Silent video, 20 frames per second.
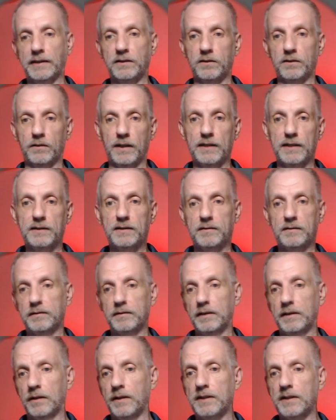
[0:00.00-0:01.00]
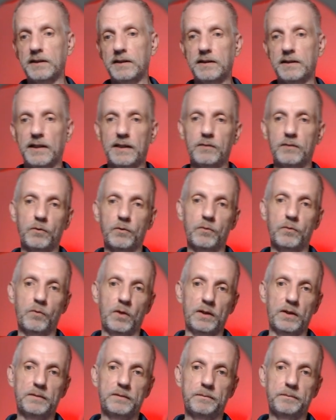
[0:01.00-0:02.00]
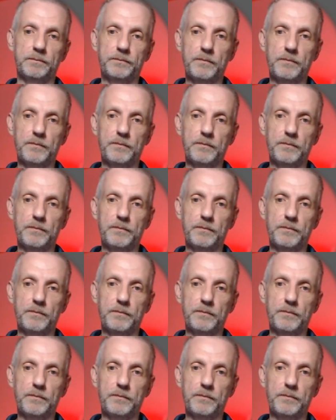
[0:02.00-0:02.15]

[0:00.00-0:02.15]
So that's, you know, that's exactly what we want,